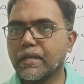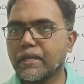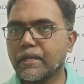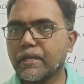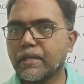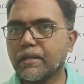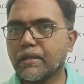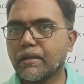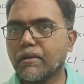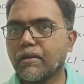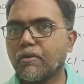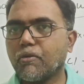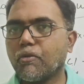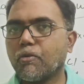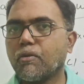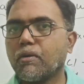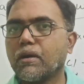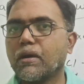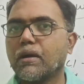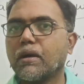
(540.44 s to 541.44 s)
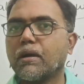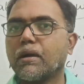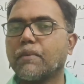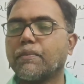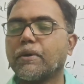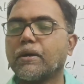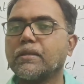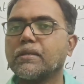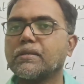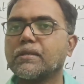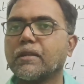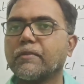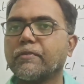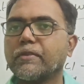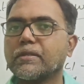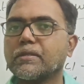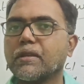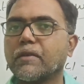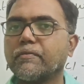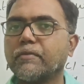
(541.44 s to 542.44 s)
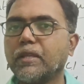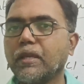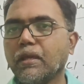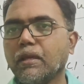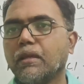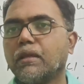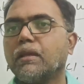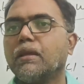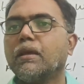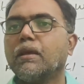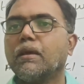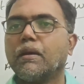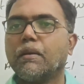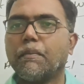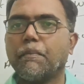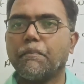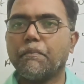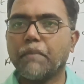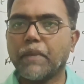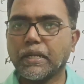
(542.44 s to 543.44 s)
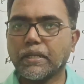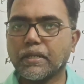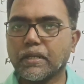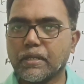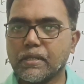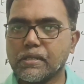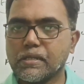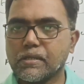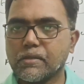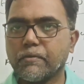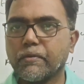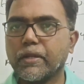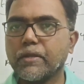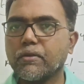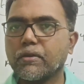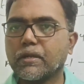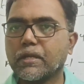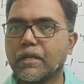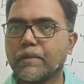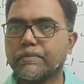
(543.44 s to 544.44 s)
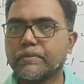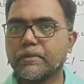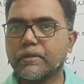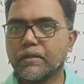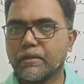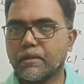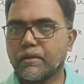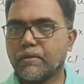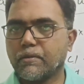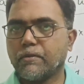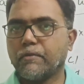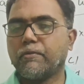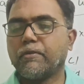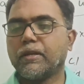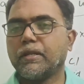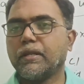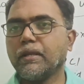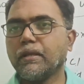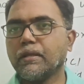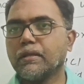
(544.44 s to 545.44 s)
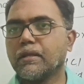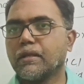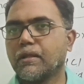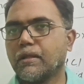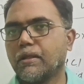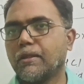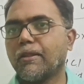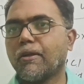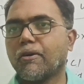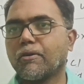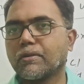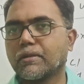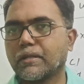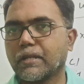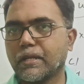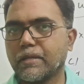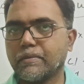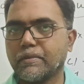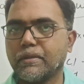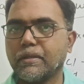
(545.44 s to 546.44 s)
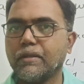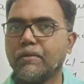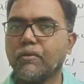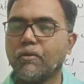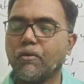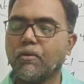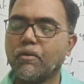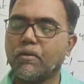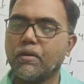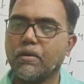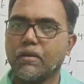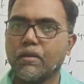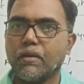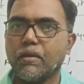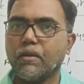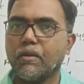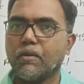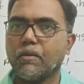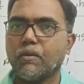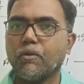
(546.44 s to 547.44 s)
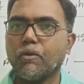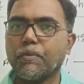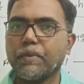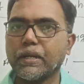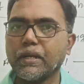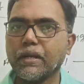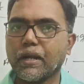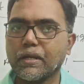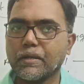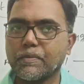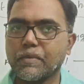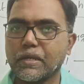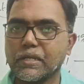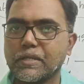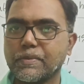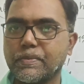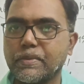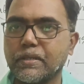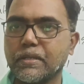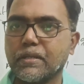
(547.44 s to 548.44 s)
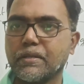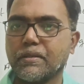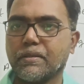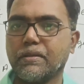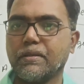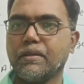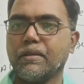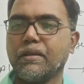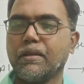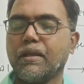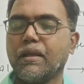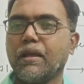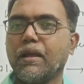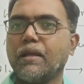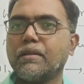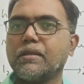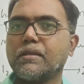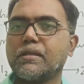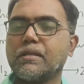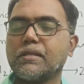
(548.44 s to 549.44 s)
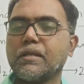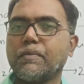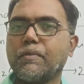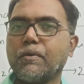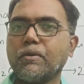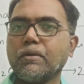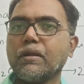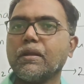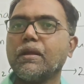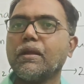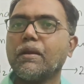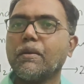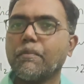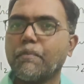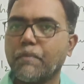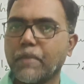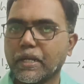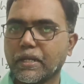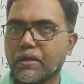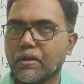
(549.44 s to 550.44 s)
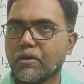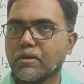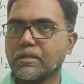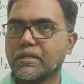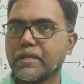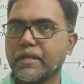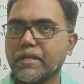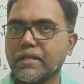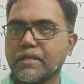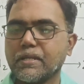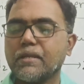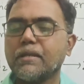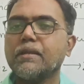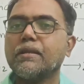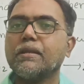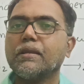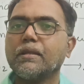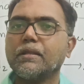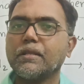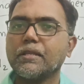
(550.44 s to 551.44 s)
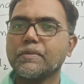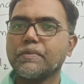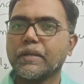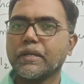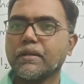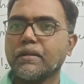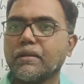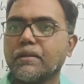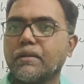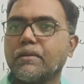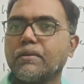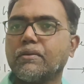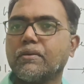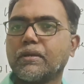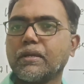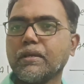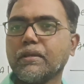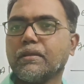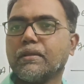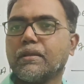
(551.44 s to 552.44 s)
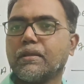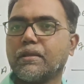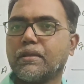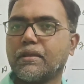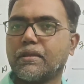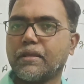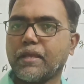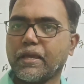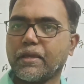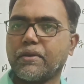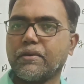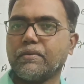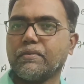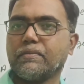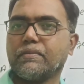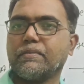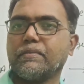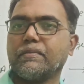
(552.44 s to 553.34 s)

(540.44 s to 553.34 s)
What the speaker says: layer upon the surface of the metals when you kept for a long time in open atmosphere. And this is about metal oxides in this. Okay, thank you.